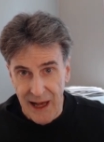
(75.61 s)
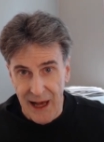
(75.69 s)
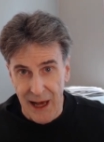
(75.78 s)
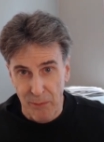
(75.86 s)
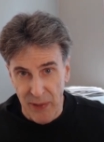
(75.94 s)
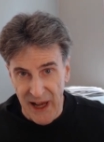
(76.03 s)

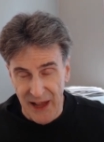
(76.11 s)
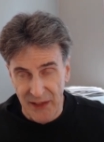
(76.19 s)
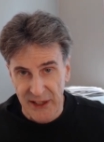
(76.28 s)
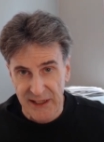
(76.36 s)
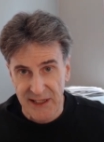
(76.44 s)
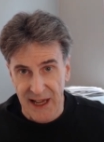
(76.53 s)

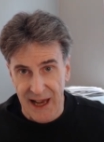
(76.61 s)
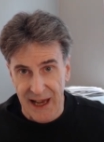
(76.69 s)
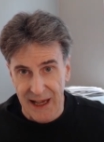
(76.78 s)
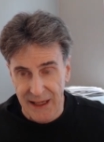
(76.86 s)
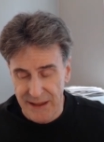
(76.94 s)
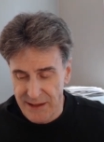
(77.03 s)

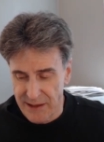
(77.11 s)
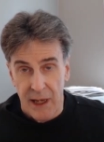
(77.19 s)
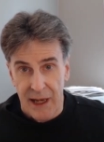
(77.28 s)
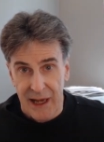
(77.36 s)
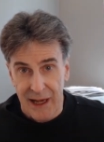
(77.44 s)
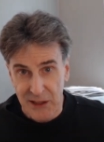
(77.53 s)
hypothesize,
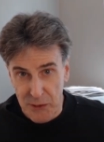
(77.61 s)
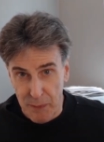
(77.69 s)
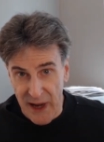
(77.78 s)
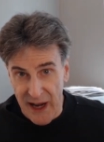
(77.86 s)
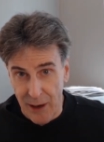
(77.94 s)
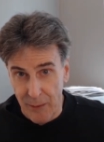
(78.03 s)

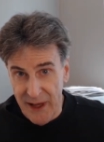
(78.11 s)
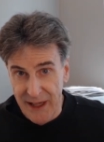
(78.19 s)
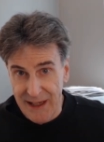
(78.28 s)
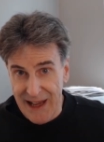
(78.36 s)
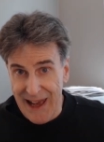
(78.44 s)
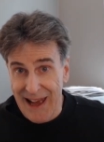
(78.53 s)
experiment,